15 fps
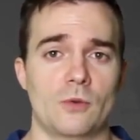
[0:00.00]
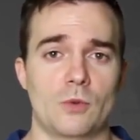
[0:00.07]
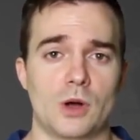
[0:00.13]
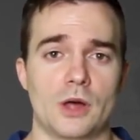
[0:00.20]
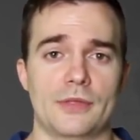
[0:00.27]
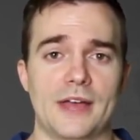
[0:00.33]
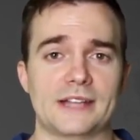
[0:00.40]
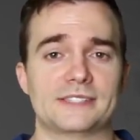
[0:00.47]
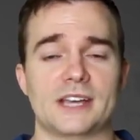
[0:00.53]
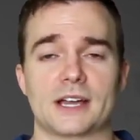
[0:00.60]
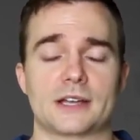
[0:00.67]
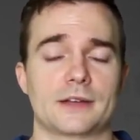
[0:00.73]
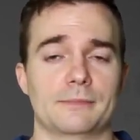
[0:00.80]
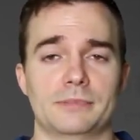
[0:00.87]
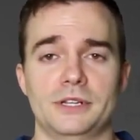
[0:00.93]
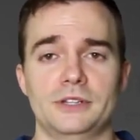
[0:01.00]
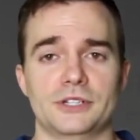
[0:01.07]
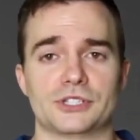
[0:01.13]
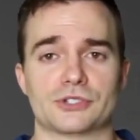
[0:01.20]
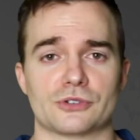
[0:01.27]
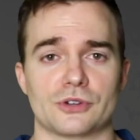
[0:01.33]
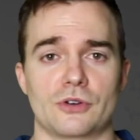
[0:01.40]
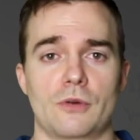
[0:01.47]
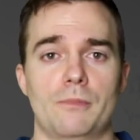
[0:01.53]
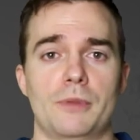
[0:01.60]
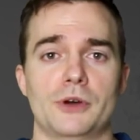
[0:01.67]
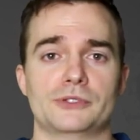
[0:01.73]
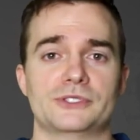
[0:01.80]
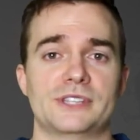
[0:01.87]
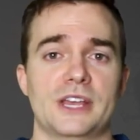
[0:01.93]
While that's not completely true,
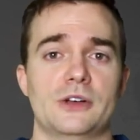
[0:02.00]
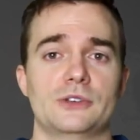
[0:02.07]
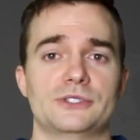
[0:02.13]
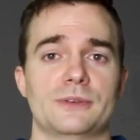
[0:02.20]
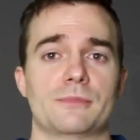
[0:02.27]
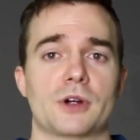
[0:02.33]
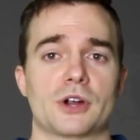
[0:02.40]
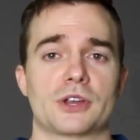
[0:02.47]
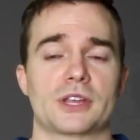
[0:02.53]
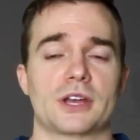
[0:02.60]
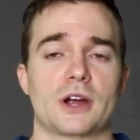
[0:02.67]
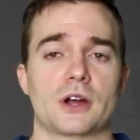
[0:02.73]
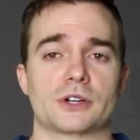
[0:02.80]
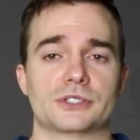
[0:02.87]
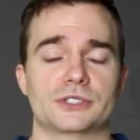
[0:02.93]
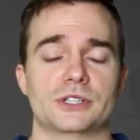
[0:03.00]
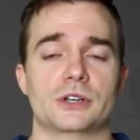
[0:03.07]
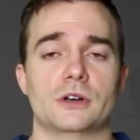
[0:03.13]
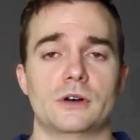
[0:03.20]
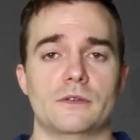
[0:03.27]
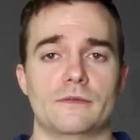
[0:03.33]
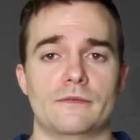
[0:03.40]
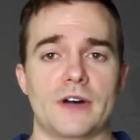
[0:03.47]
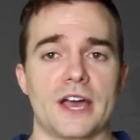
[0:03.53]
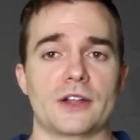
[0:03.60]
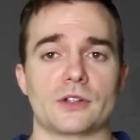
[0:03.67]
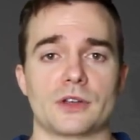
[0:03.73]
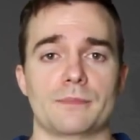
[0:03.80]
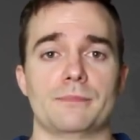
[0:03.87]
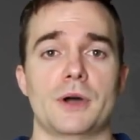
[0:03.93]
both sales and marketing are still
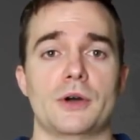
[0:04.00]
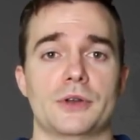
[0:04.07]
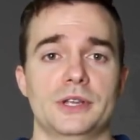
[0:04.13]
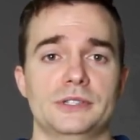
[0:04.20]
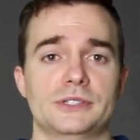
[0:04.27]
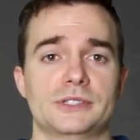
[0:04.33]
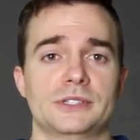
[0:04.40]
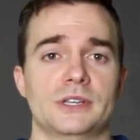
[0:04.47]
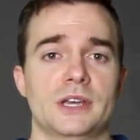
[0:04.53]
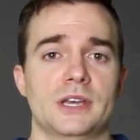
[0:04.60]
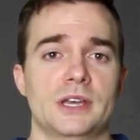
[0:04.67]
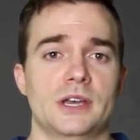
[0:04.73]
vital components